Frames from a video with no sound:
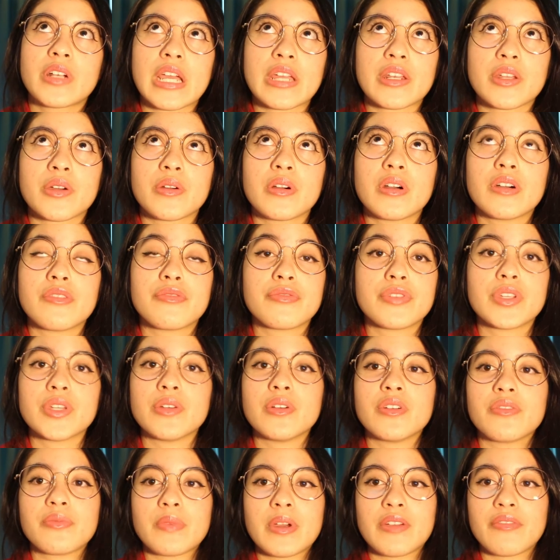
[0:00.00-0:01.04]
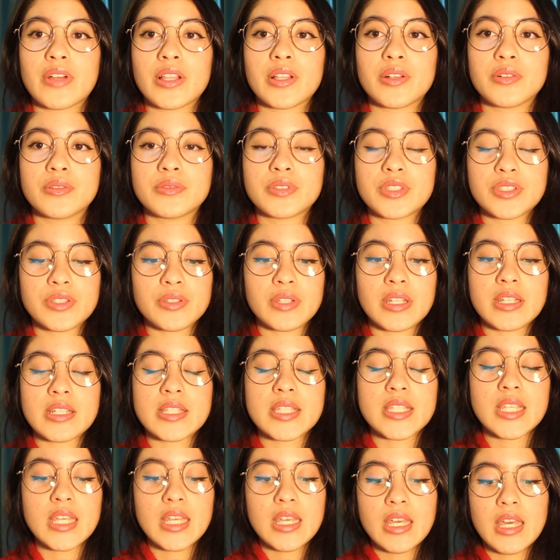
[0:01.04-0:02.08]
I know a few of my fellow
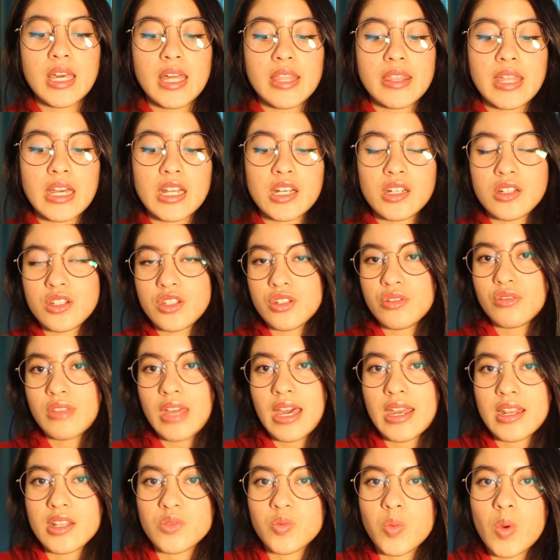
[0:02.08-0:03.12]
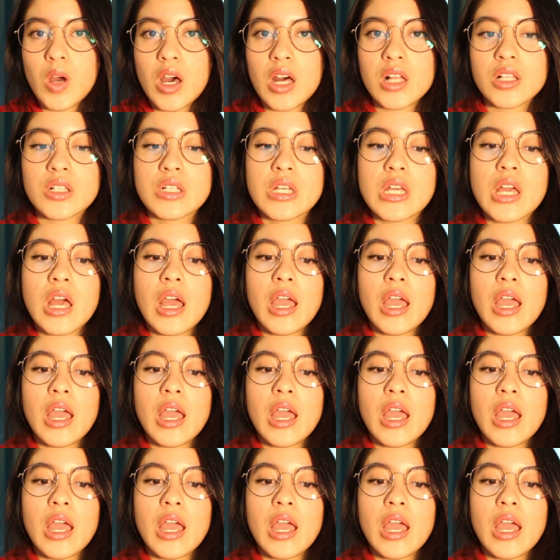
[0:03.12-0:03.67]
students that do that as well.